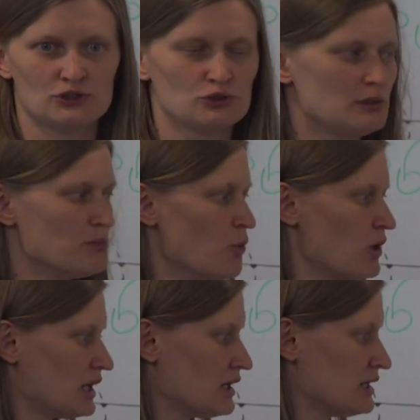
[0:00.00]
So the
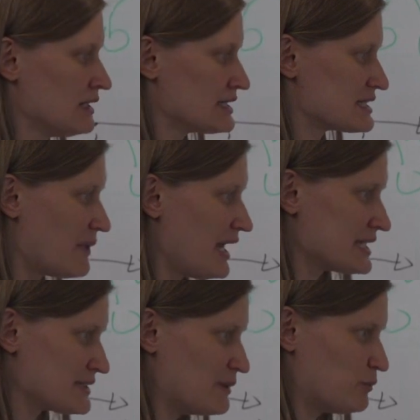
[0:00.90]
more
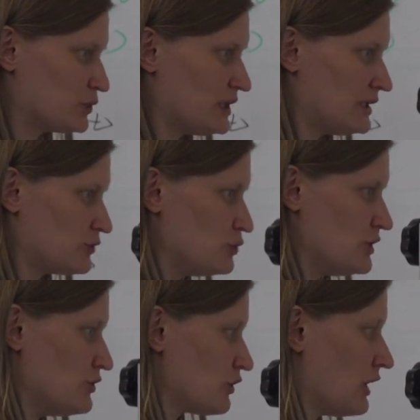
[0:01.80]
spikes we put into
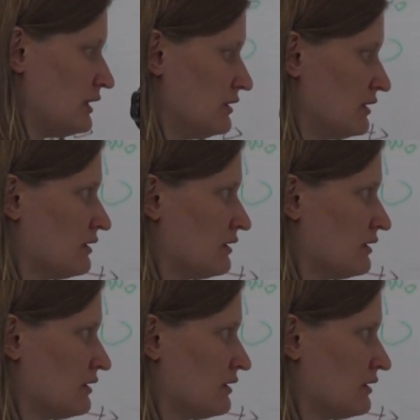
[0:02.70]
the neuron,